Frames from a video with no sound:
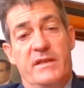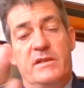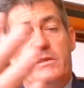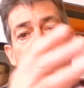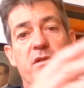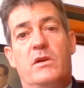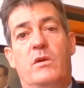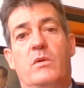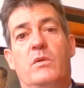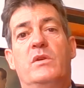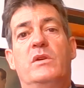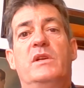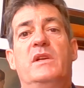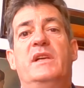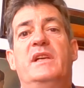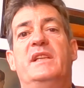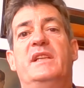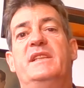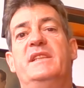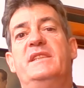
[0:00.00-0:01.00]
So
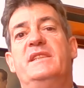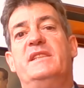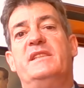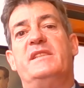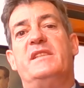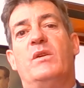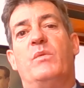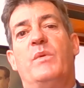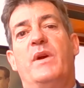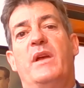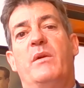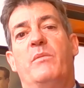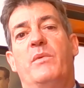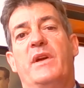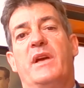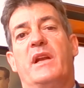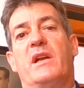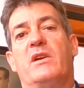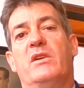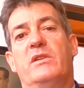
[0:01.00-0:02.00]
this is the way
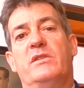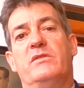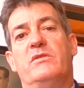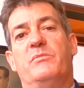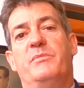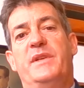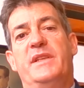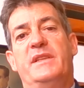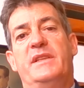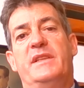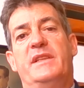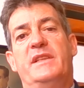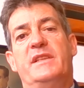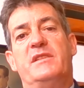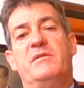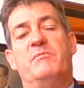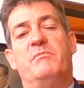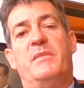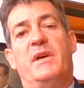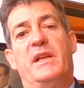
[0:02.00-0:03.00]
we are going to beat
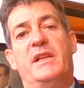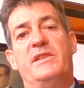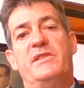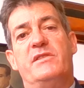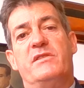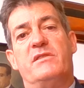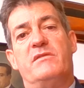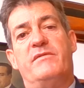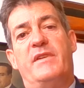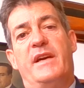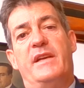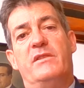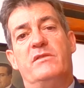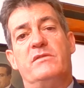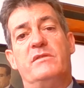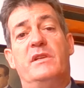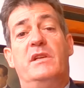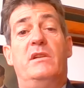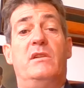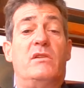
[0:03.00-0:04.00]
this malicious
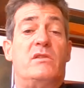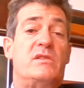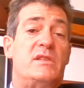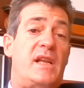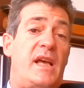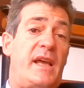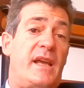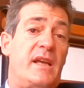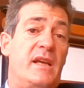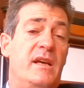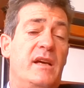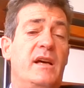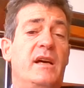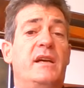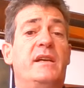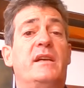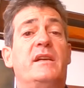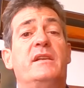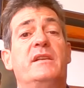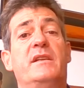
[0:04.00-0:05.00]
virus. It looks like
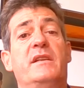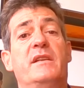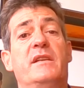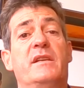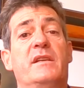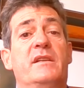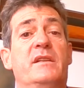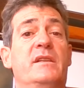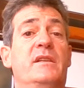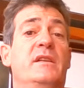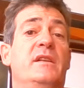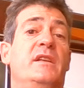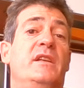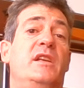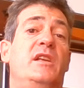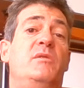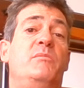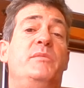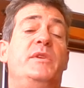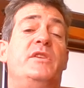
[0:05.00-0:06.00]

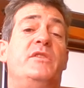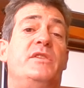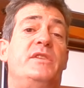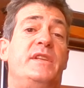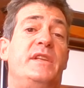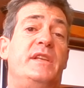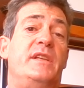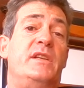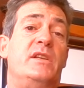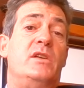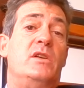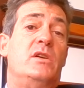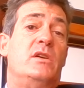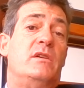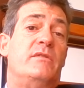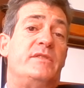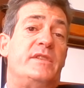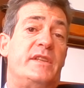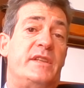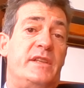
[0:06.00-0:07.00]
immunity
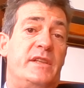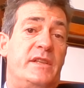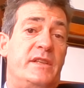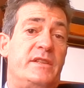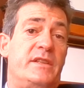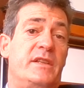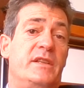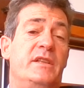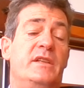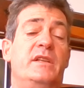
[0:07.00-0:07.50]
of the herd.